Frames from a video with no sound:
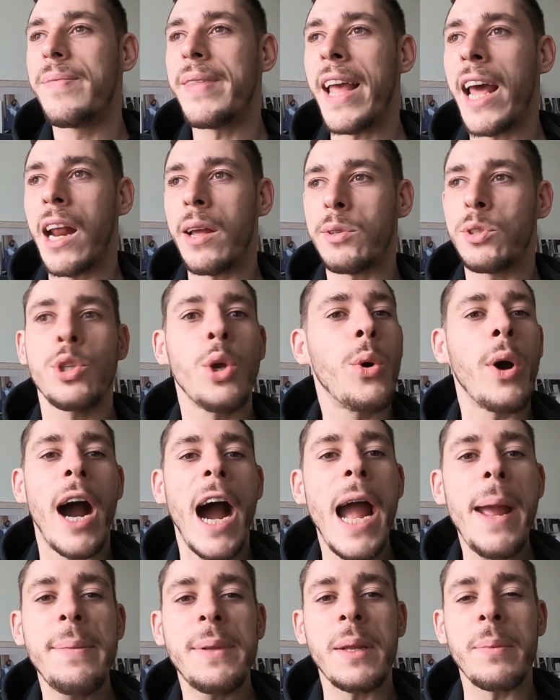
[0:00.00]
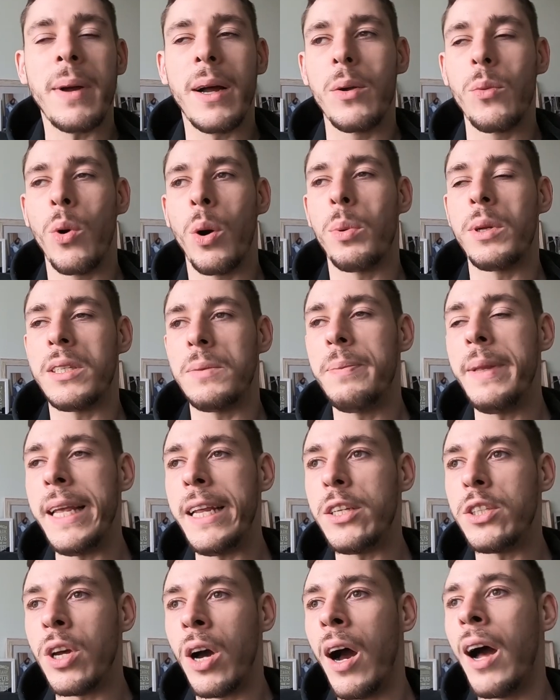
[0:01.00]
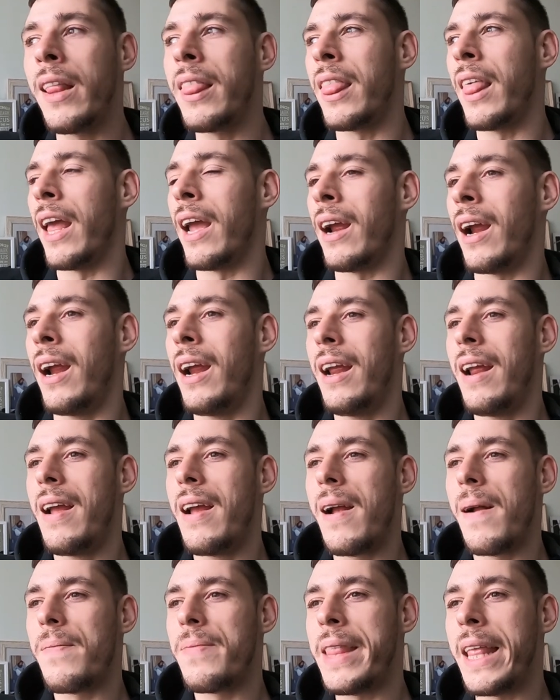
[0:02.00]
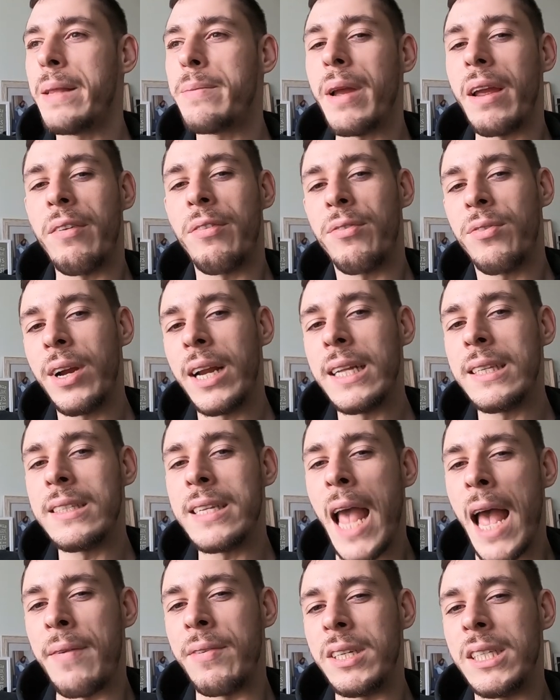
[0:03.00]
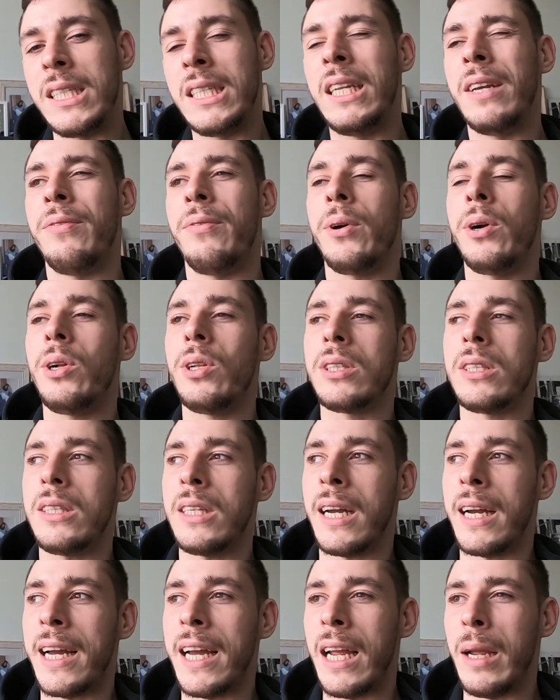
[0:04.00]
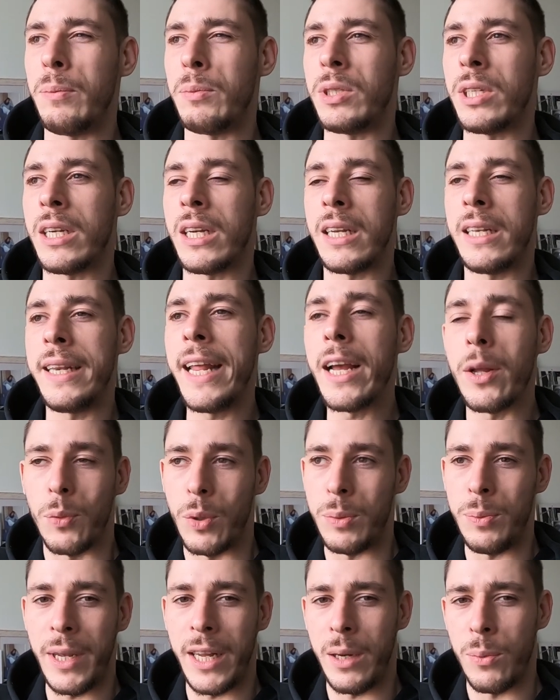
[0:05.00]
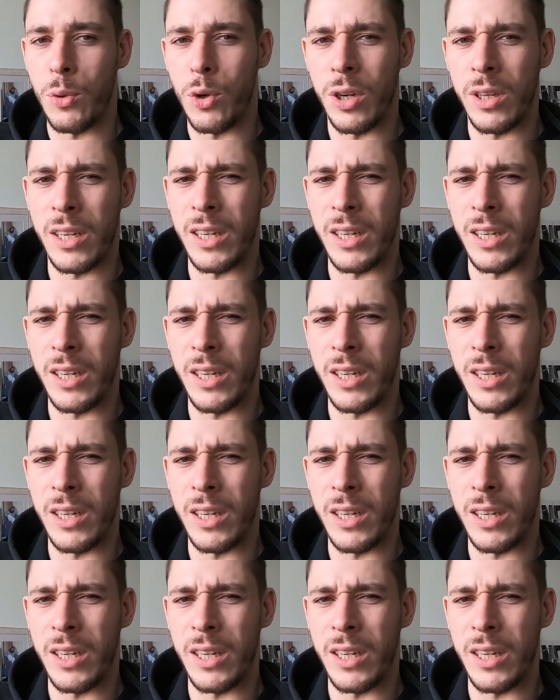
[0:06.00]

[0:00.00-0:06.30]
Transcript: and I was so hyped about what was being taught there that my friends have a difficult time to connect with me anymore.